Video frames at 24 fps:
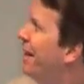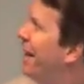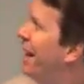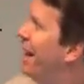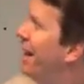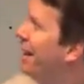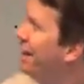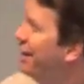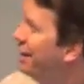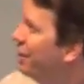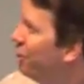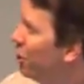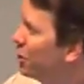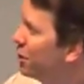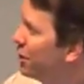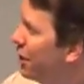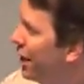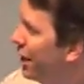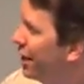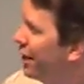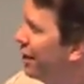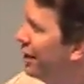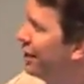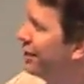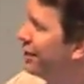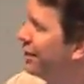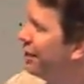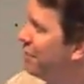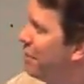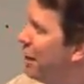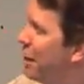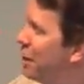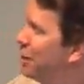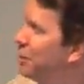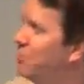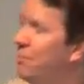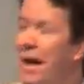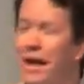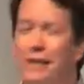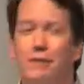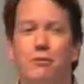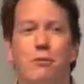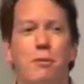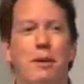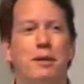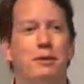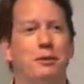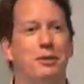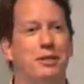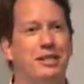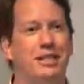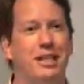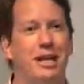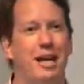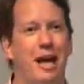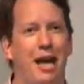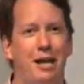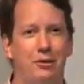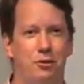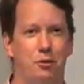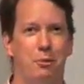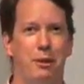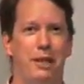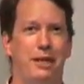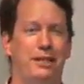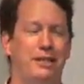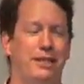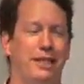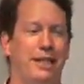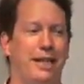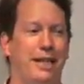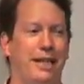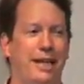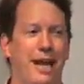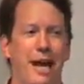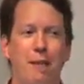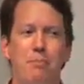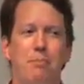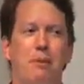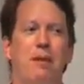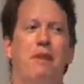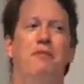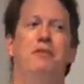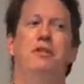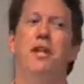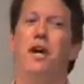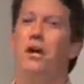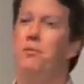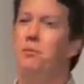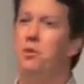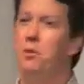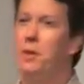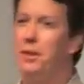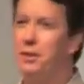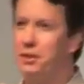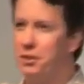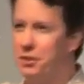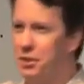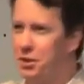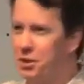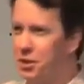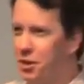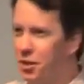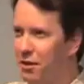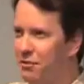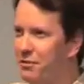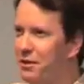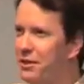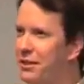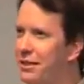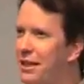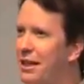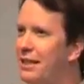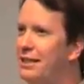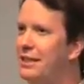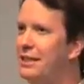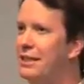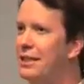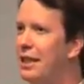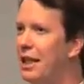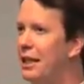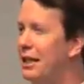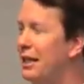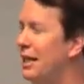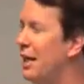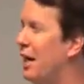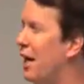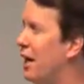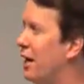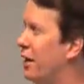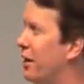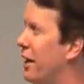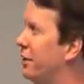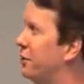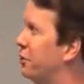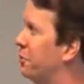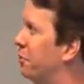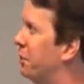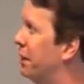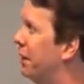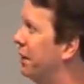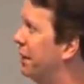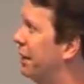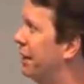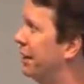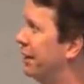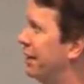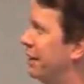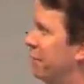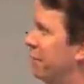And it looks like it's about as maximum entropy as it can get, but every time you enter this office, it has a slightly higher entropy than it